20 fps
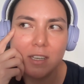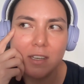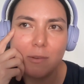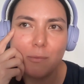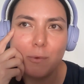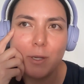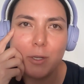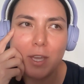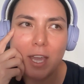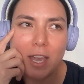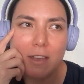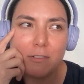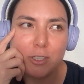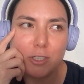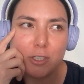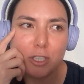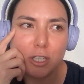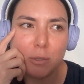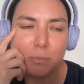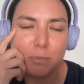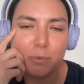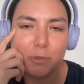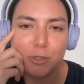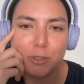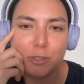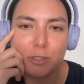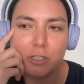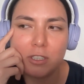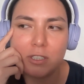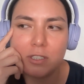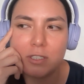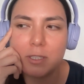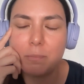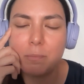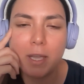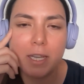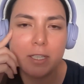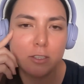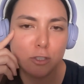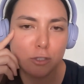when you have a shop, you're
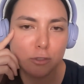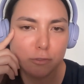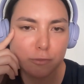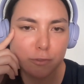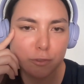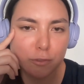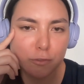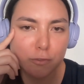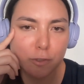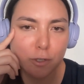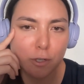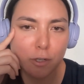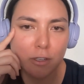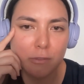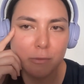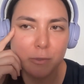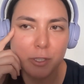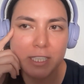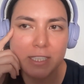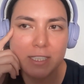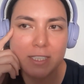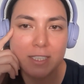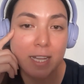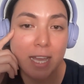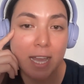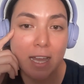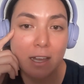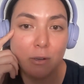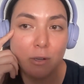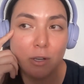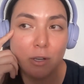dependent on footfall, whereas now